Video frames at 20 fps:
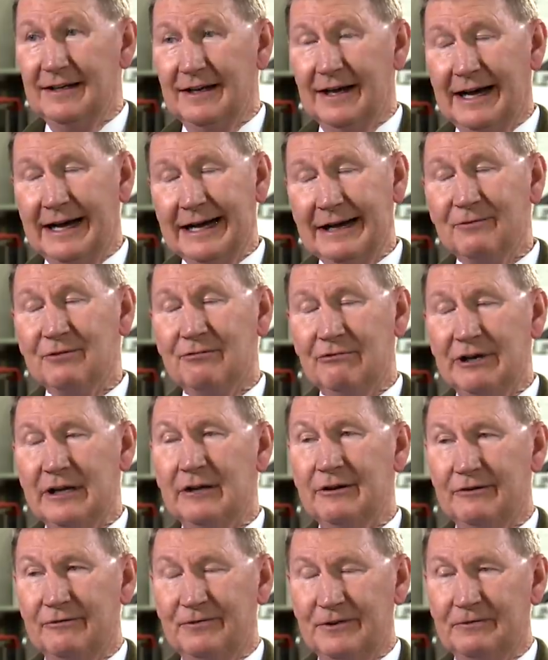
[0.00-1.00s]
I have
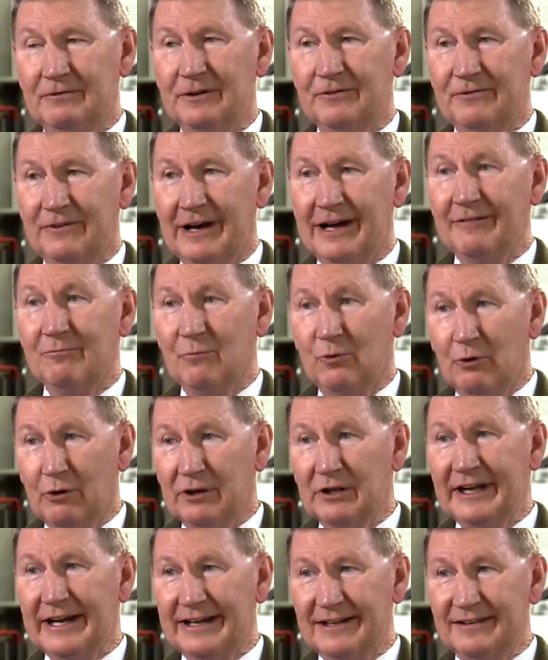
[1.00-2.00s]
355 more
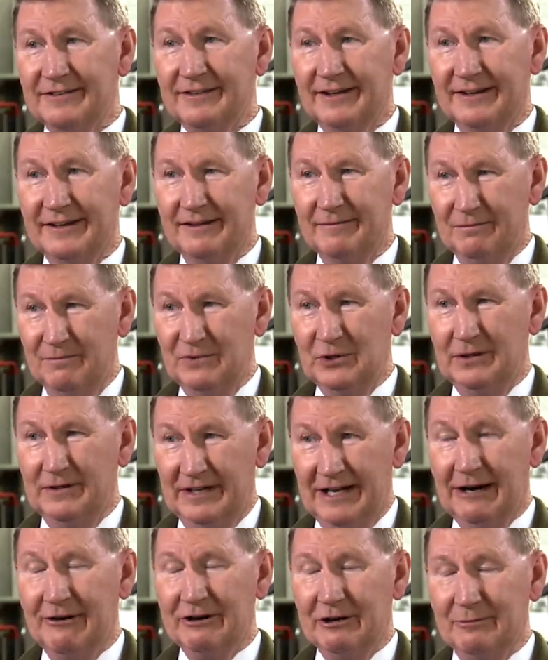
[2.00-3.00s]
landings on the
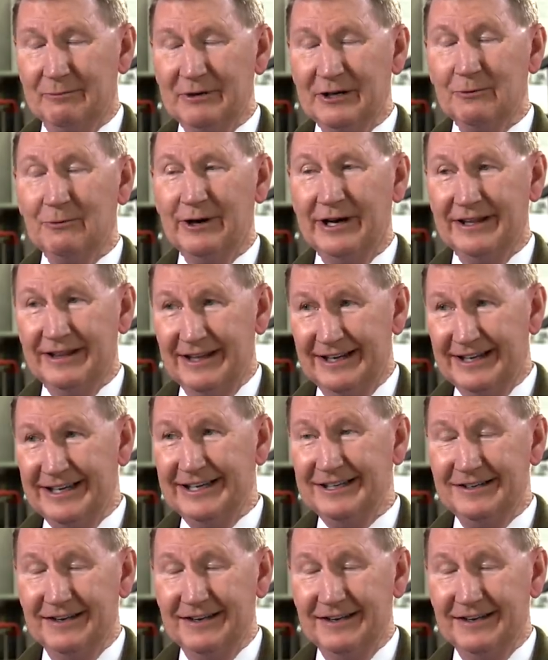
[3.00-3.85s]
carrier Midway than he